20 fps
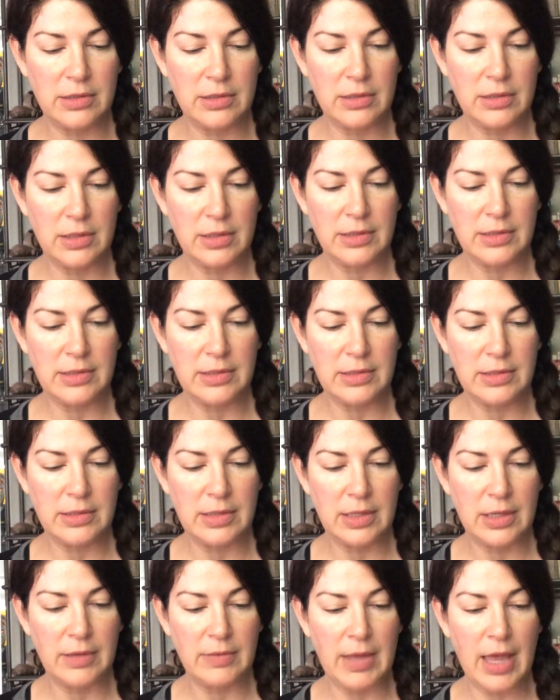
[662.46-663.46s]
Let's
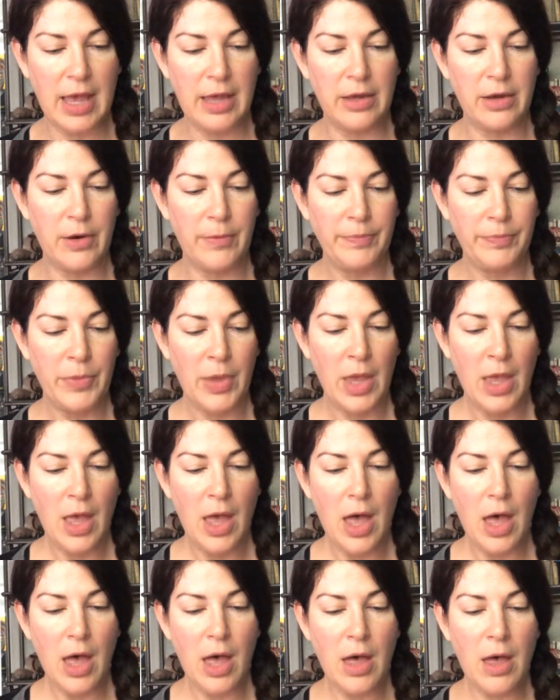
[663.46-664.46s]
see. Yeah, here.
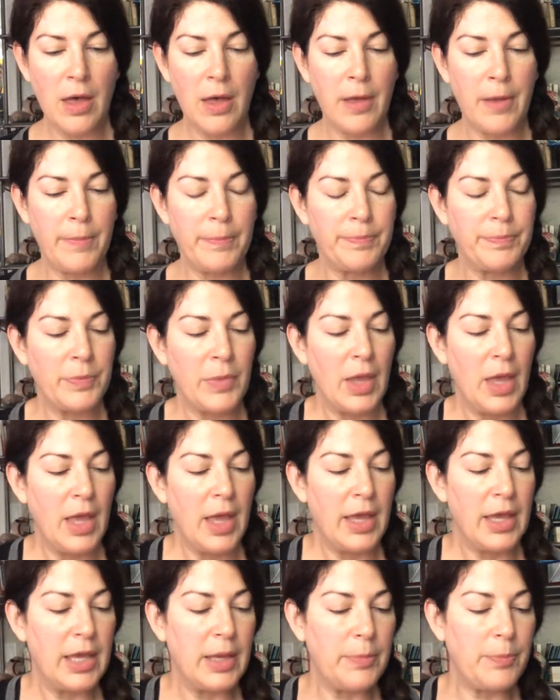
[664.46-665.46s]

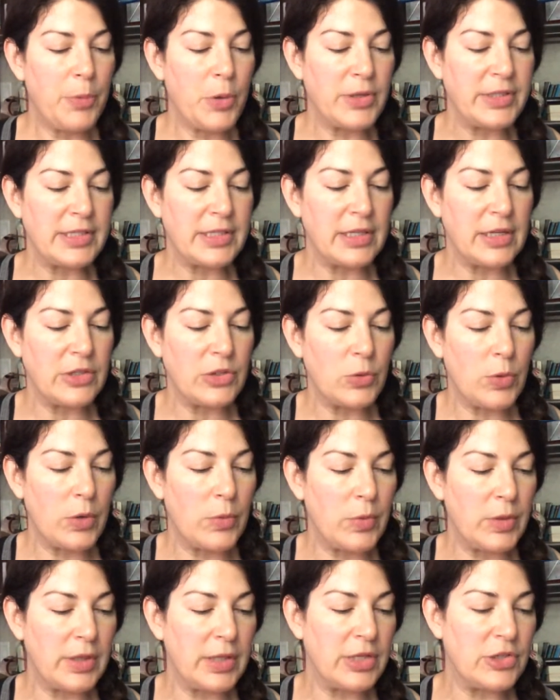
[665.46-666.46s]
He puts it into a
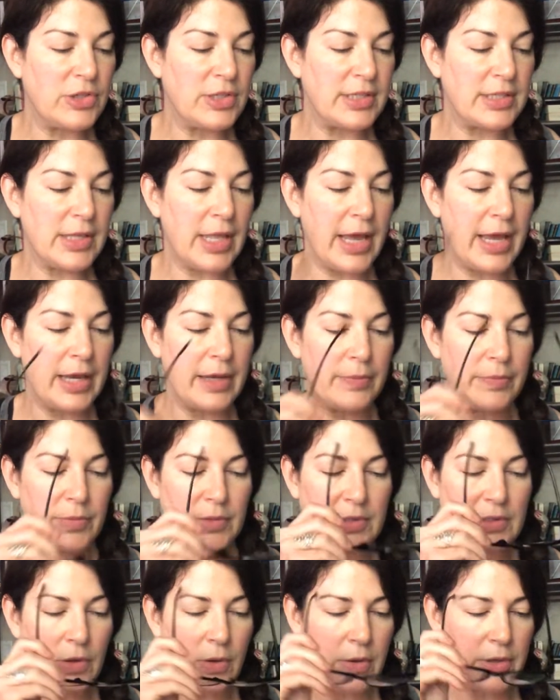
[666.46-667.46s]
religious light.
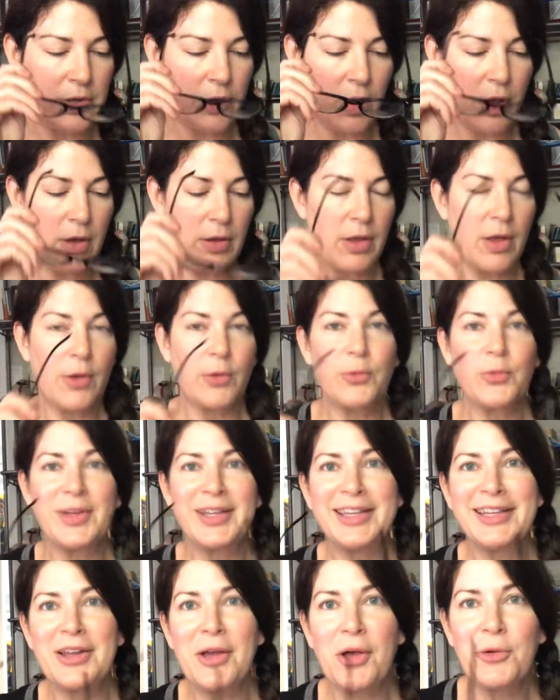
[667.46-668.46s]
So here, I'll
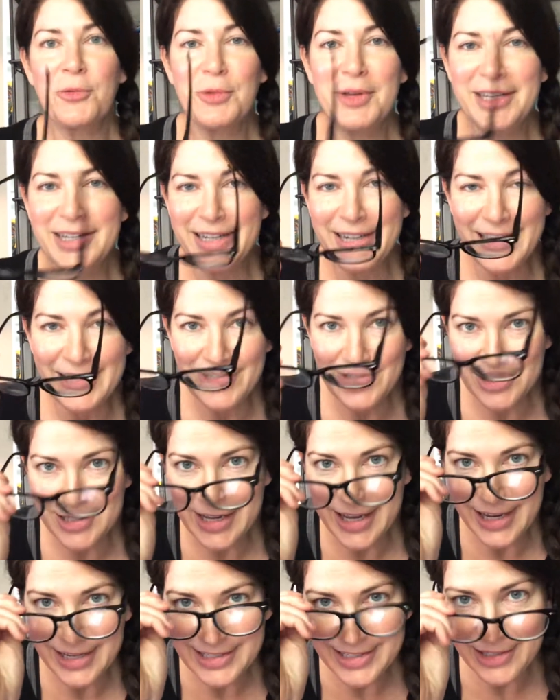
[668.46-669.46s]
read an ancient
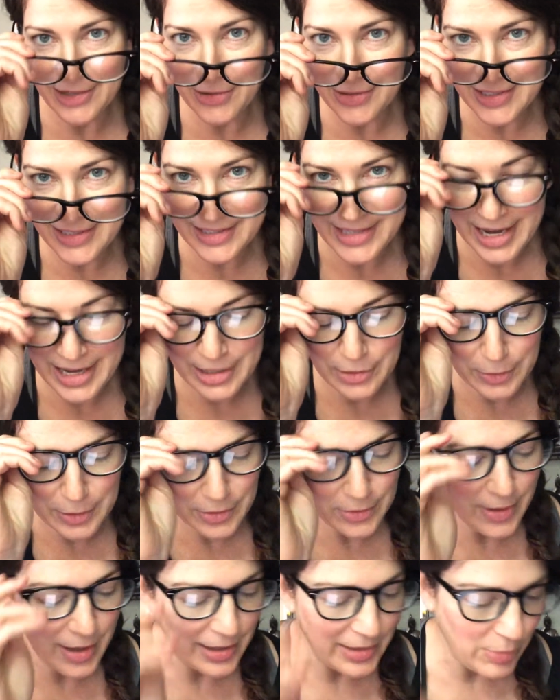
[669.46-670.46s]
text. I know it's exactly what
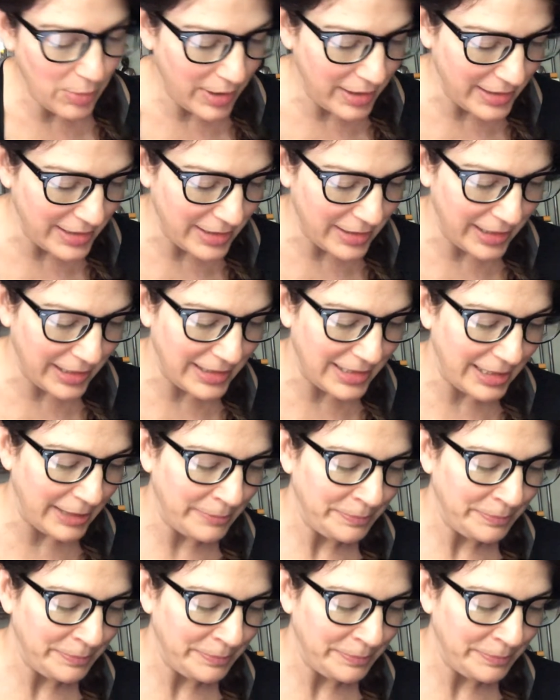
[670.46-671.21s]
you guys want. So let's see.